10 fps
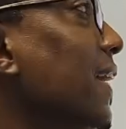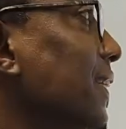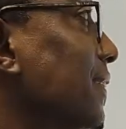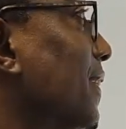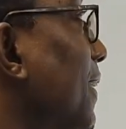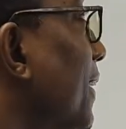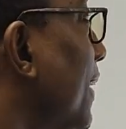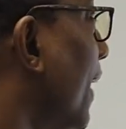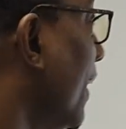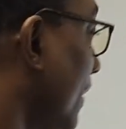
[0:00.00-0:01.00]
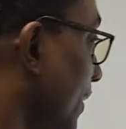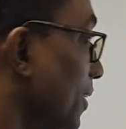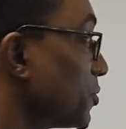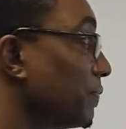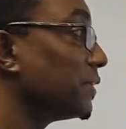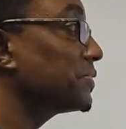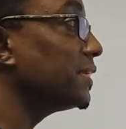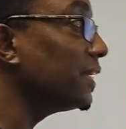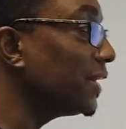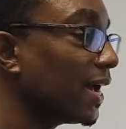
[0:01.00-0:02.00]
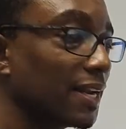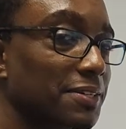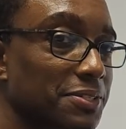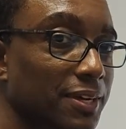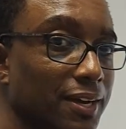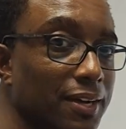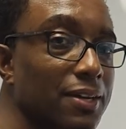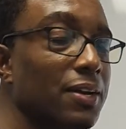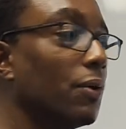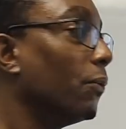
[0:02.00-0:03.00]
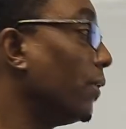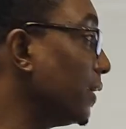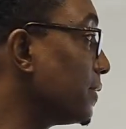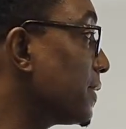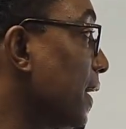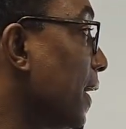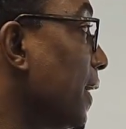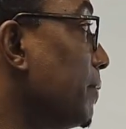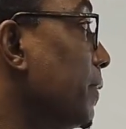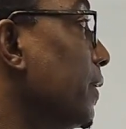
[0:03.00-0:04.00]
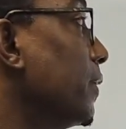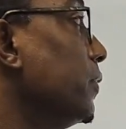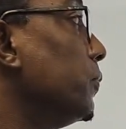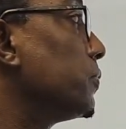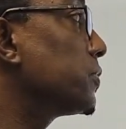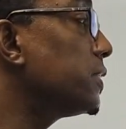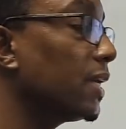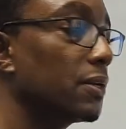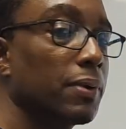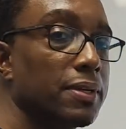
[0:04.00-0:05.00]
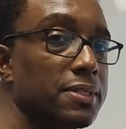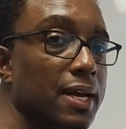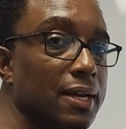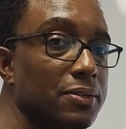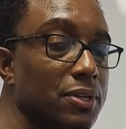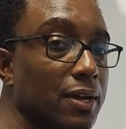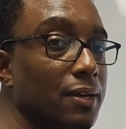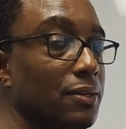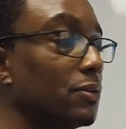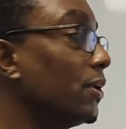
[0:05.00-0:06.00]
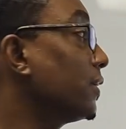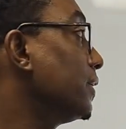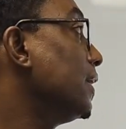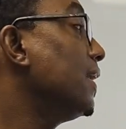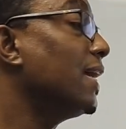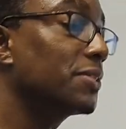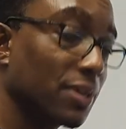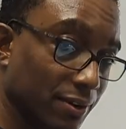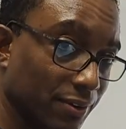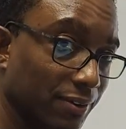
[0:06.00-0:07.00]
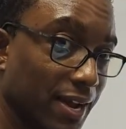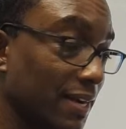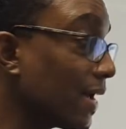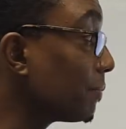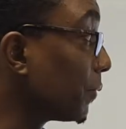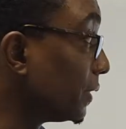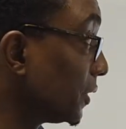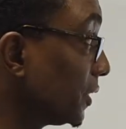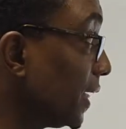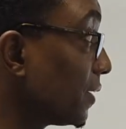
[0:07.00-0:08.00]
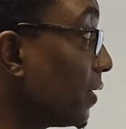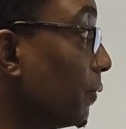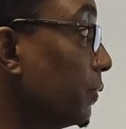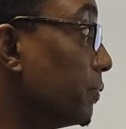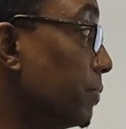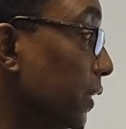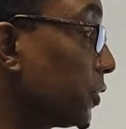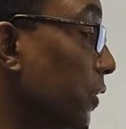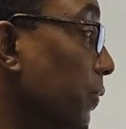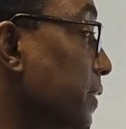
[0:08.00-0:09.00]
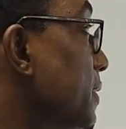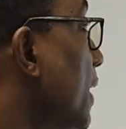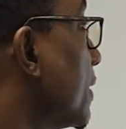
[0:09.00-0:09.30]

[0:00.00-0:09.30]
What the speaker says: night, yeah? So if you see the answer one time, you state what is the answer, not the letter, right? I'm going to shade now, make sure you know what's the